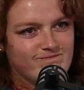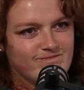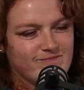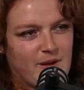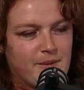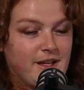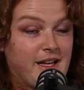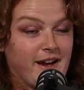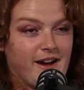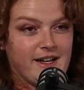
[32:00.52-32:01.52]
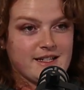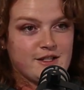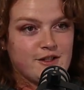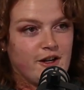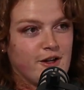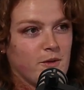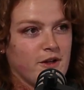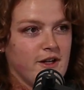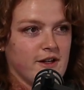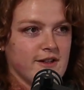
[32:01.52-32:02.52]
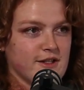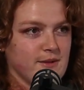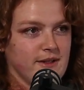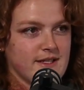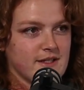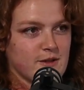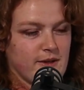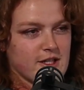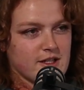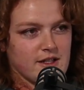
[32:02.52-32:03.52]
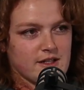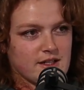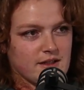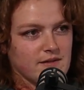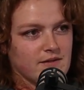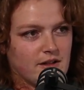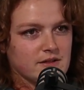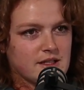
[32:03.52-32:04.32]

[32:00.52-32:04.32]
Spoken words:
I mean, I guess you don't know what you're going to do in that situation until you're in the